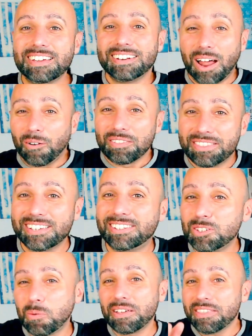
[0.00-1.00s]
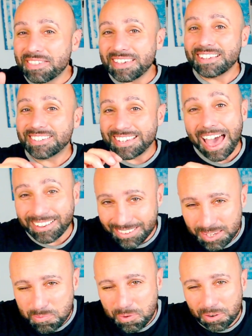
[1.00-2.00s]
Now, this is when things get deeper.